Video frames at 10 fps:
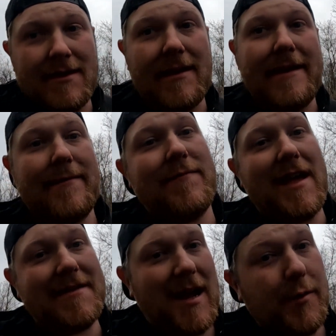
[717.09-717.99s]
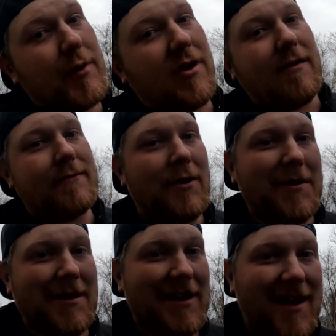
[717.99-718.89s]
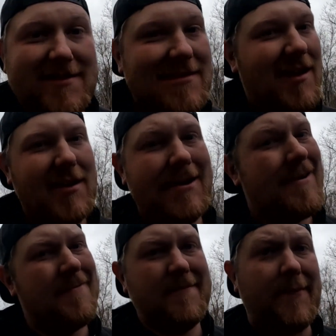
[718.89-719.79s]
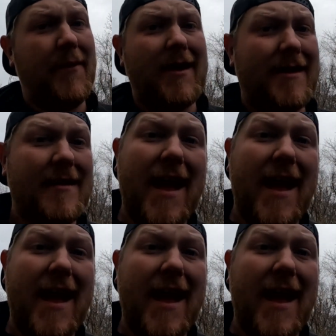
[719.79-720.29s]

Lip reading: Yeah, that time we went off-roading and got stuck, fucking